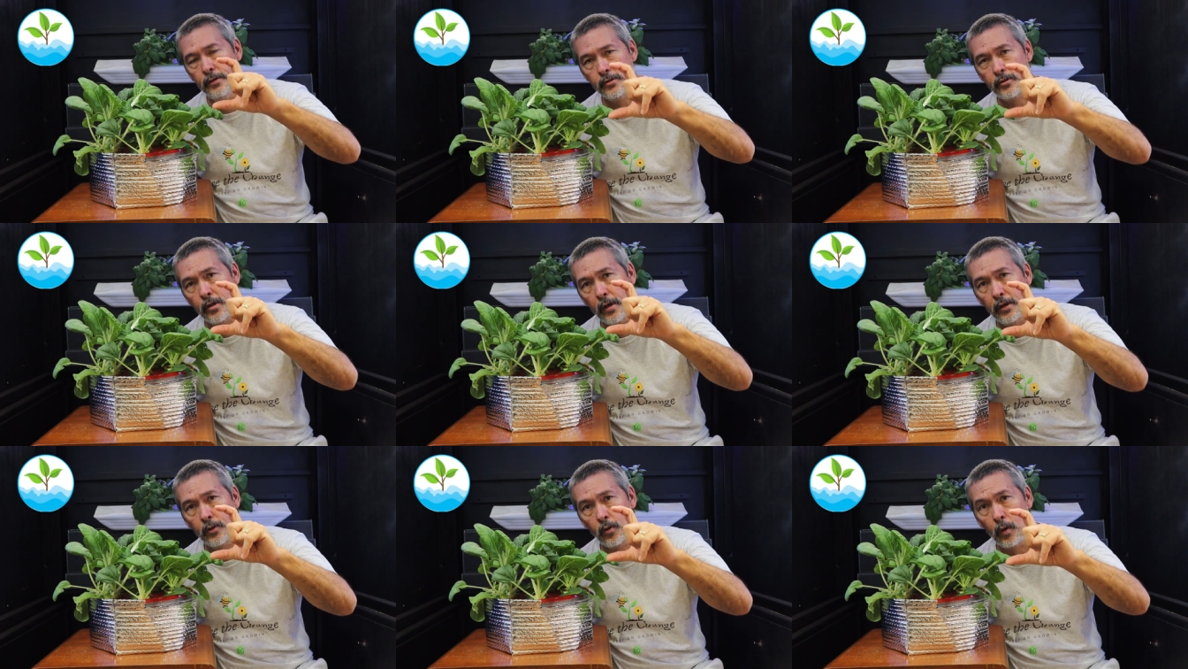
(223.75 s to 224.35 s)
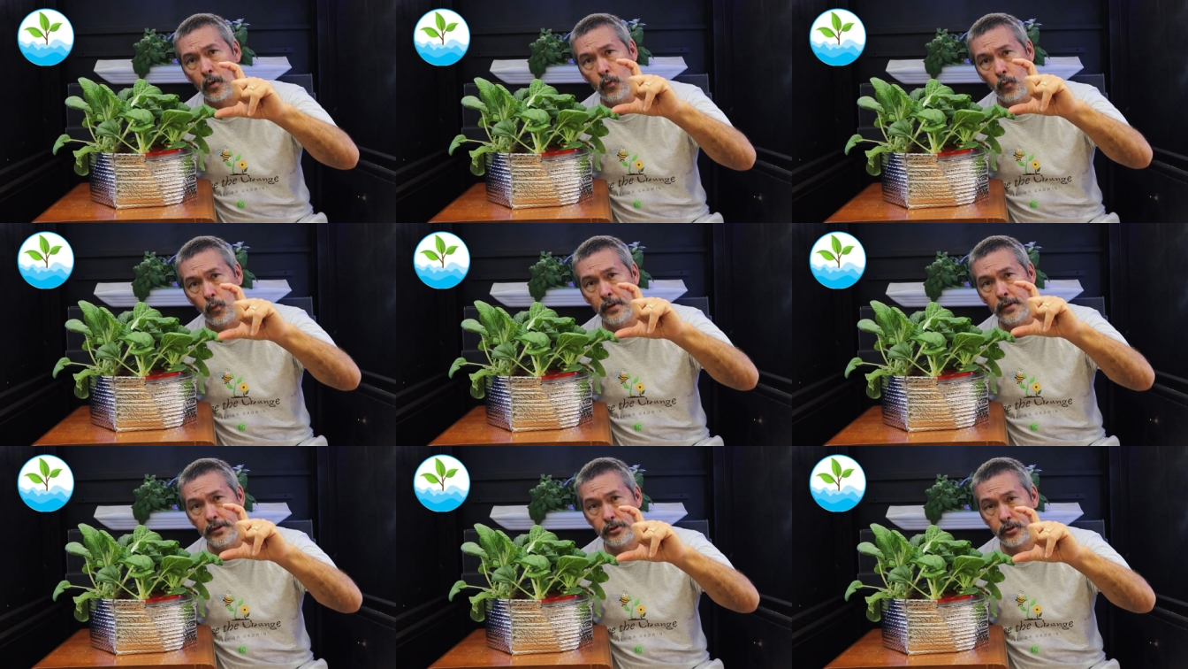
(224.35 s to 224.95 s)
started growing
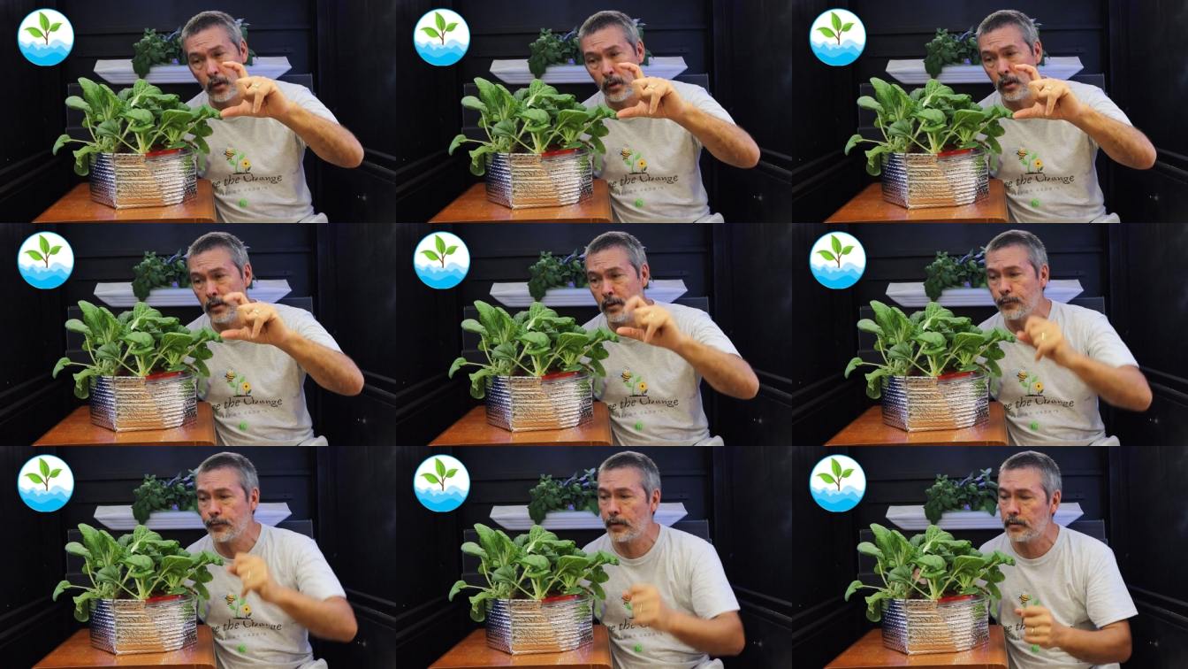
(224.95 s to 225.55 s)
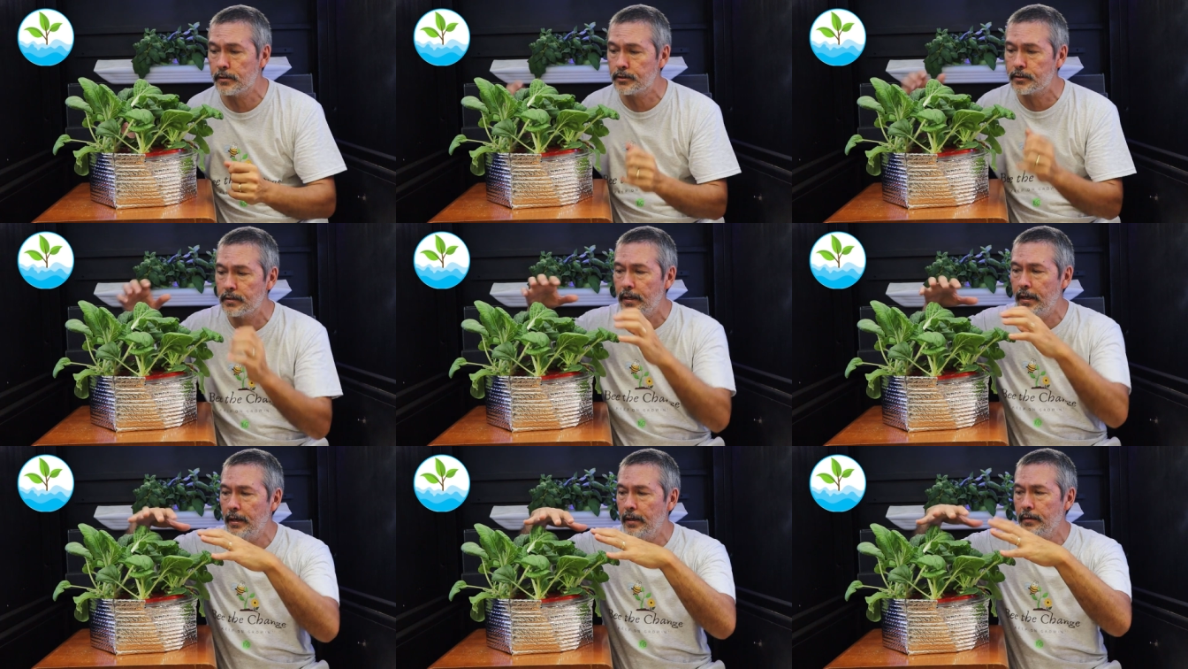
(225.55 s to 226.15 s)
really tall at
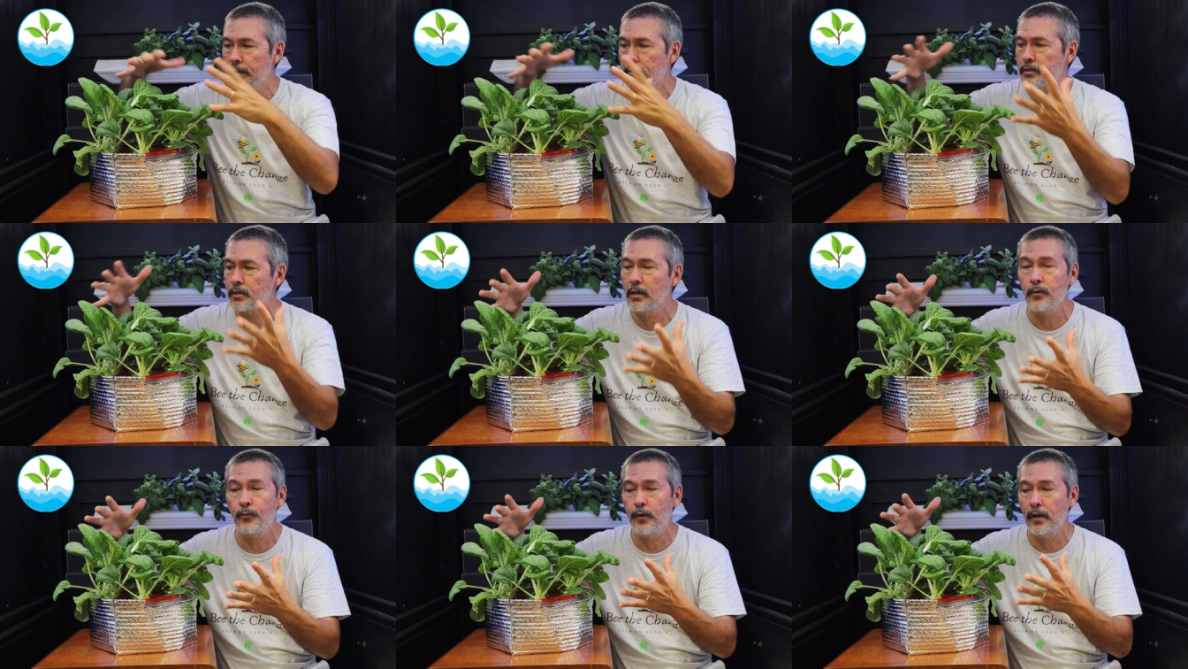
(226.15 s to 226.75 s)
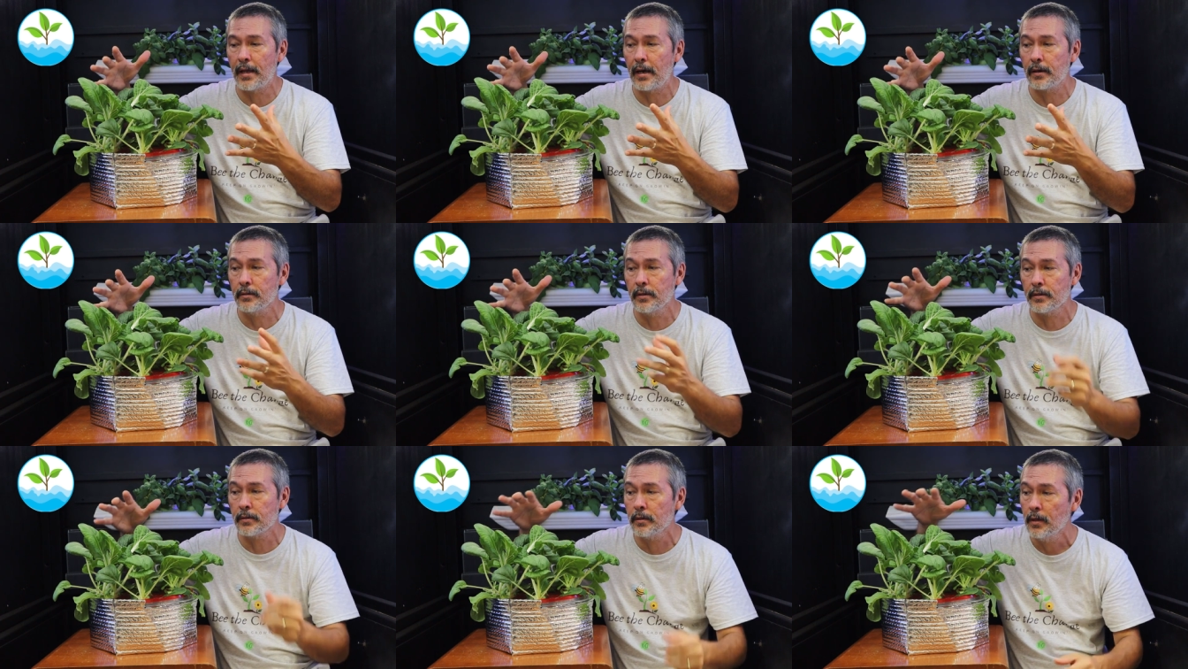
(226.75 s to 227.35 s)
first and they're starting to fill out a
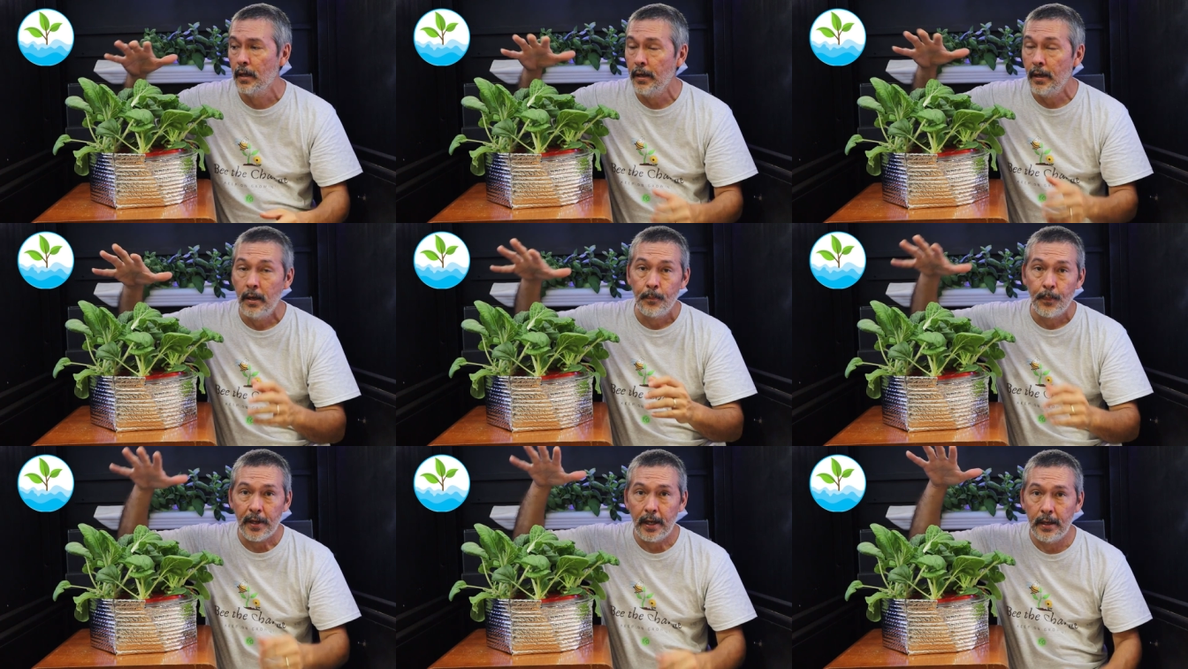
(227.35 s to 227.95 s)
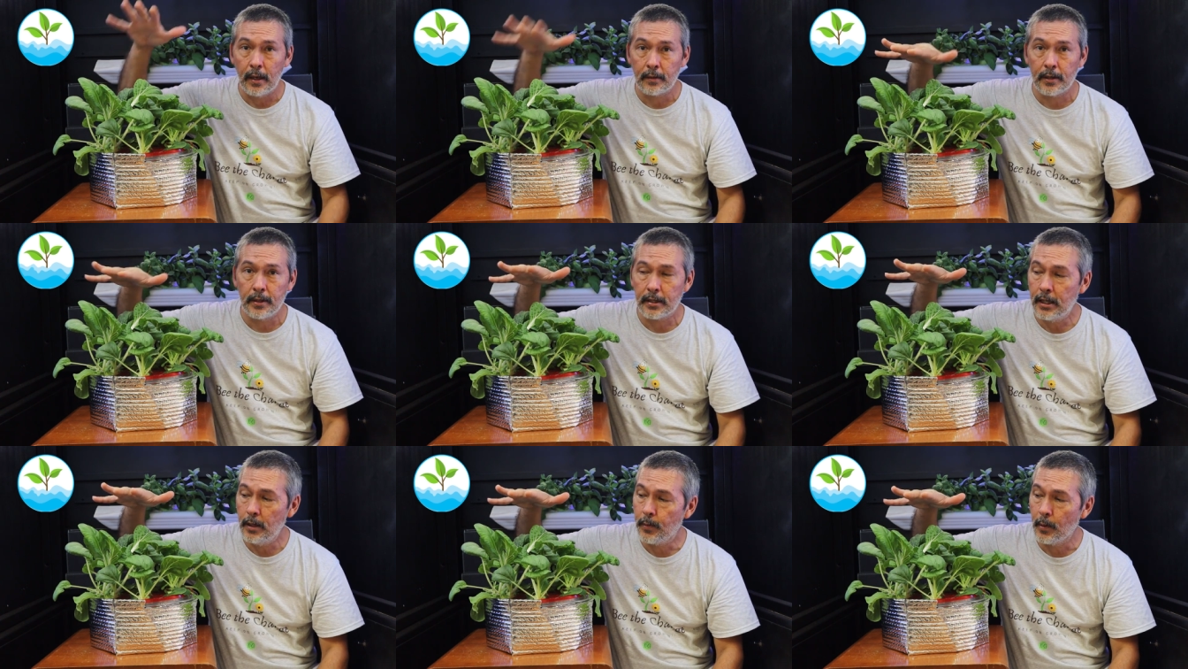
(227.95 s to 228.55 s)
little and I'm going
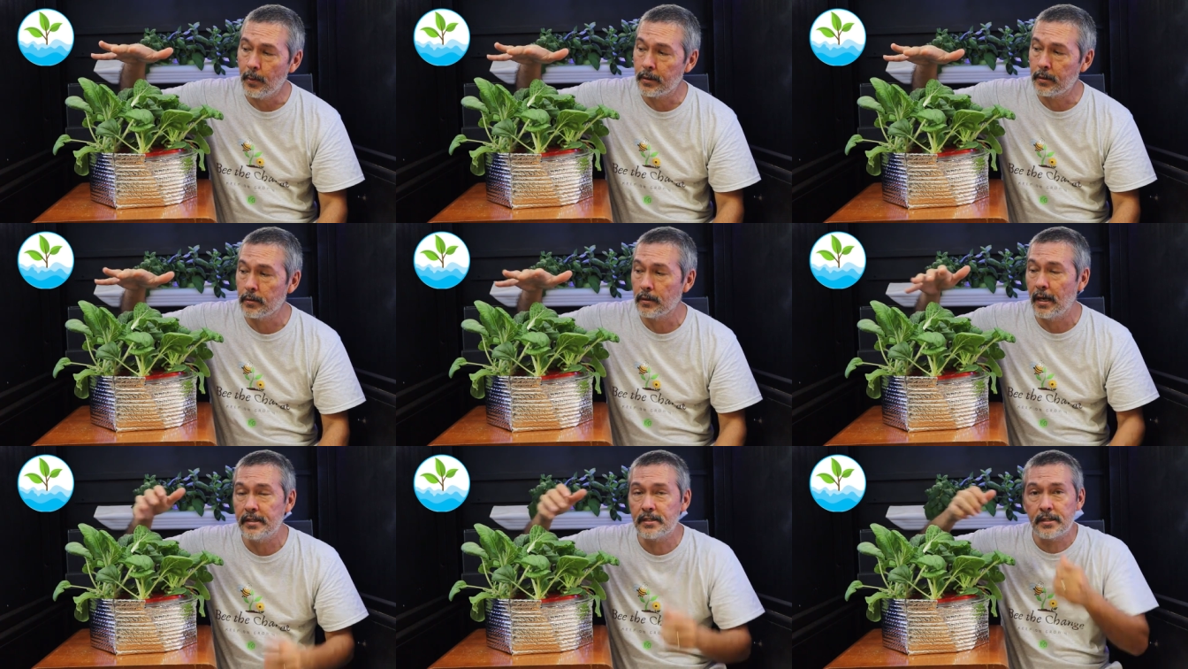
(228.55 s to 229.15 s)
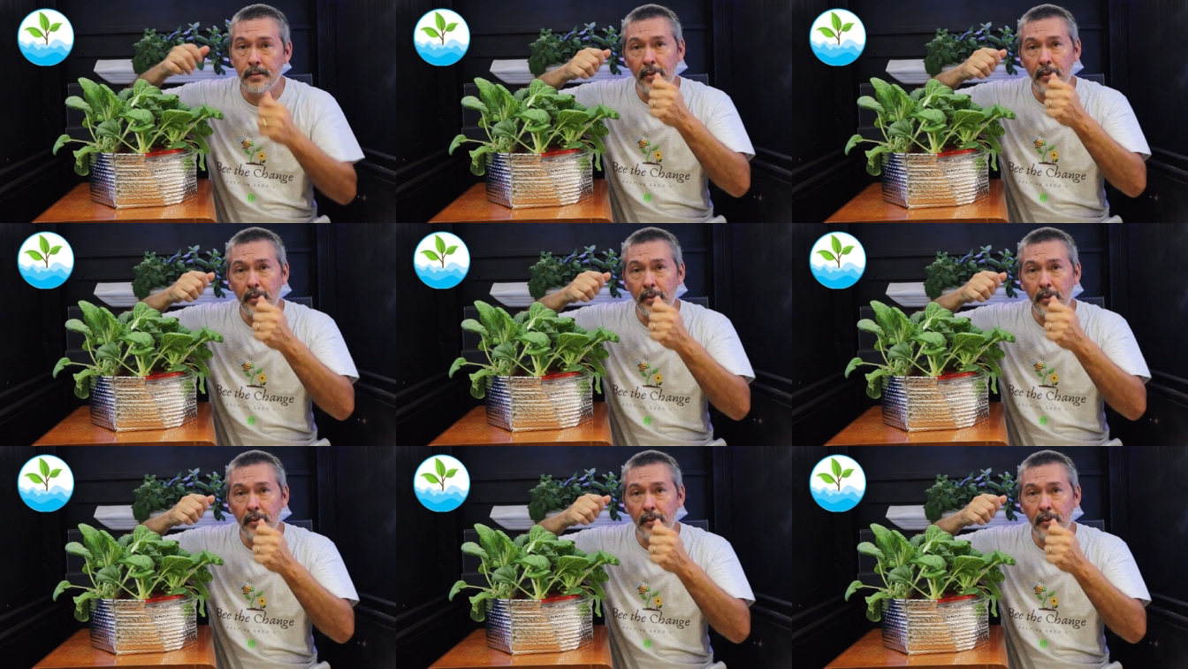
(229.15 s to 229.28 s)
to keep them under lights.